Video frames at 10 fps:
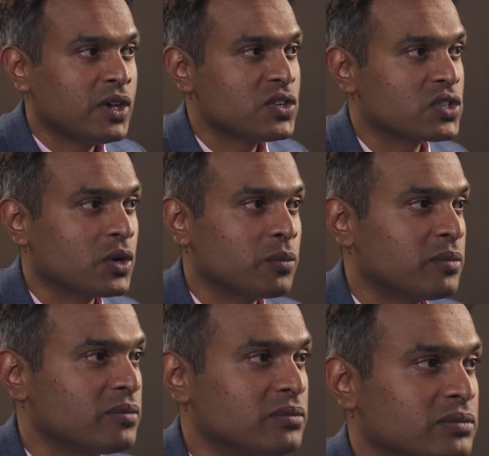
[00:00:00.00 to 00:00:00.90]
So
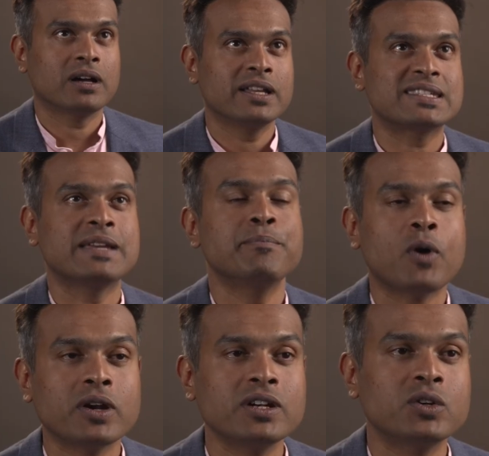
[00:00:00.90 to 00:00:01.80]
it's
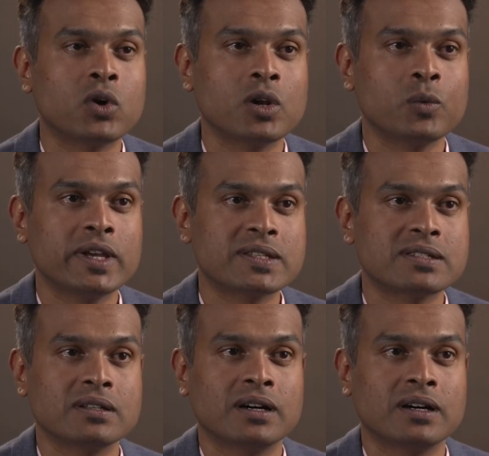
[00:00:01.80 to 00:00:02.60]
important to always